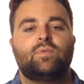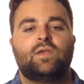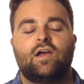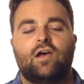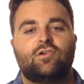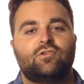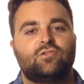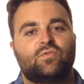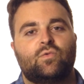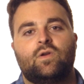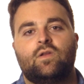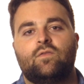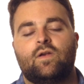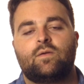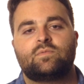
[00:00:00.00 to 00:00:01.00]
beat
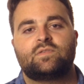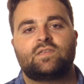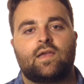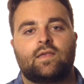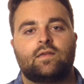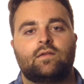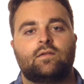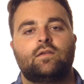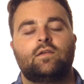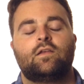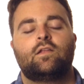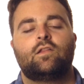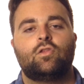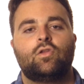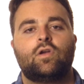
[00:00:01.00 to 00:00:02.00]
120 frames a second.
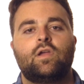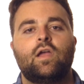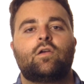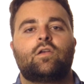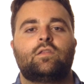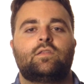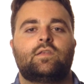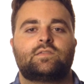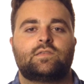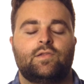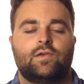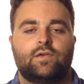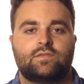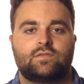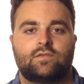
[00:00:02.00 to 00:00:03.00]
Look how good this
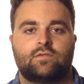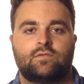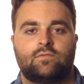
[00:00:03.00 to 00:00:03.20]
looks.